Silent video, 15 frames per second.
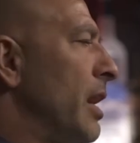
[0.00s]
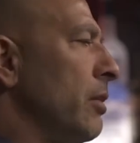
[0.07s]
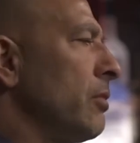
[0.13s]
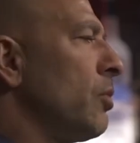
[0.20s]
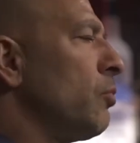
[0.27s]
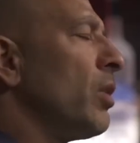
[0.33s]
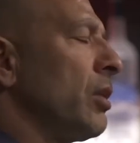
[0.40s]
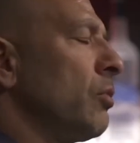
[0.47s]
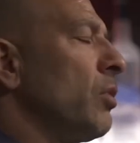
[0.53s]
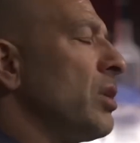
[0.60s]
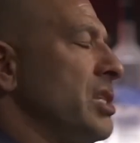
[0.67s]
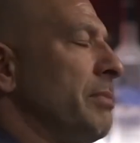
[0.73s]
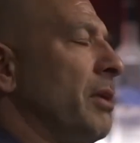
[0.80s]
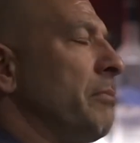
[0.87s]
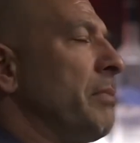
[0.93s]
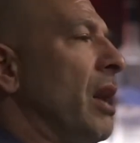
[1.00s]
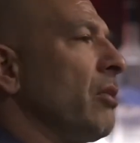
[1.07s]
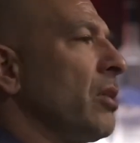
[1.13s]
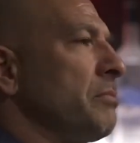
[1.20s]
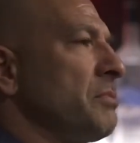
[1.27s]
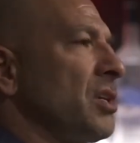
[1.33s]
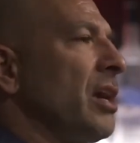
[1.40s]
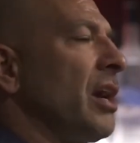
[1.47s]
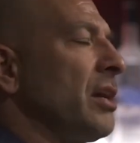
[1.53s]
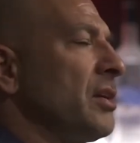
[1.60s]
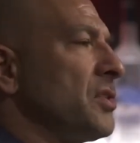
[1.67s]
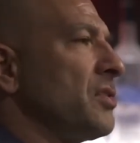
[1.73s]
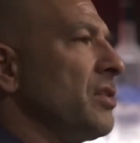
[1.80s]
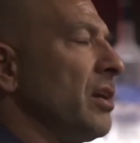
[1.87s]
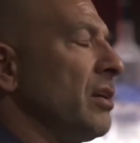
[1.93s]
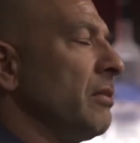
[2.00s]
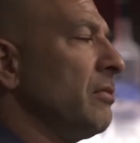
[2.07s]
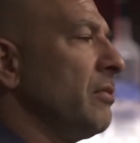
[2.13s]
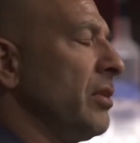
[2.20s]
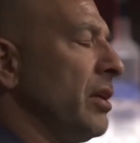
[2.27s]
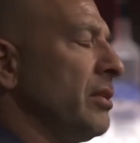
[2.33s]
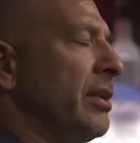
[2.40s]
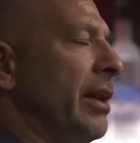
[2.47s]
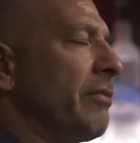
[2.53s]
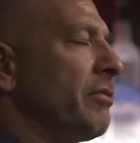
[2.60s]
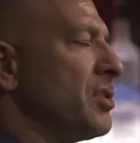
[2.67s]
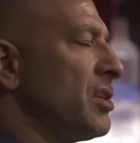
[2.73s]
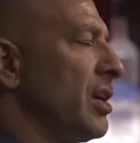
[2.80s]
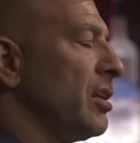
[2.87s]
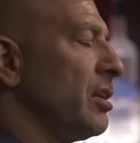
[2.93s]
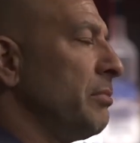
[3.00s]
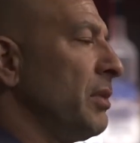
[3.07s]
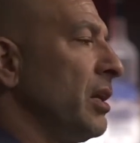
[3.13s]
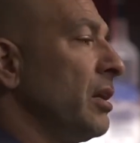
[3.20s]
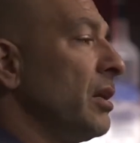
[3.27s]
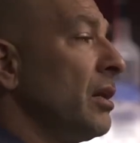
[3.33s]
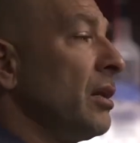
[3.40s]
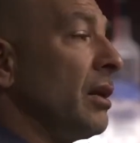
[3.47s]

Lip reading: I don't know what it was about Malcolm's case that devastated me.